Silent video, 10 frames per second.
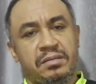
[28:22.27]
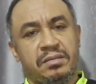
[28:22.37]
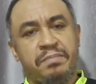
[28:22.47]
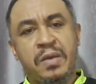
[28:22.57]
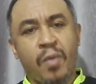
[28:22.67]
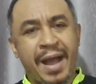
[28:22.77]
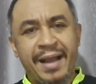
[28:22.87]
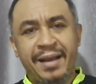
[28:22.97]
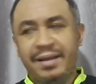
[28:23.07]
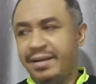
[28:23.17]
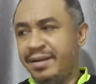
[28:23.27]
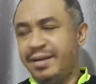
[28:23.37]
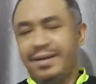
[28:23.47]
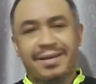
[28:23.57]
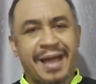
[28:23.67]
Meanwhile,
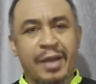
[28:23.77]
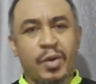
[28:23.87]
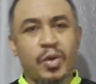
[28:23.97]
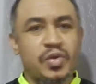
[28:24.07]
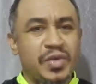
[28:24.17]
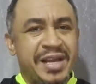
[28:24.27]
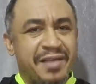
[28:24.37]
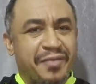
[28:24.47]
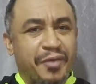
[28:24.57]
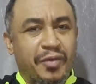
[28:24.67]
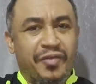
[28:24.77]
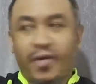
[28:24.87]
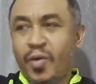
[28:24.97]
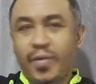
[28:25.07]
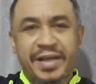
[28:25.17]
I go through Surulere for
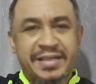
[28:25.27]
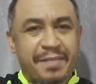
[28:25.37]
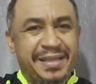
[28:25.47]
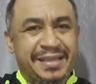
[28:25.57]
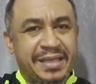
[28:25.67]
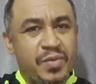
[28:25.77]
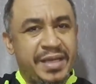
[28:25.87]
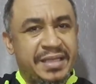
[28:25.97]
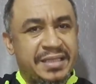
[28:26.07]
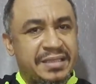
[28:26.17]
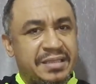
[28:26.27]
4 weeks, I be 3 weeks.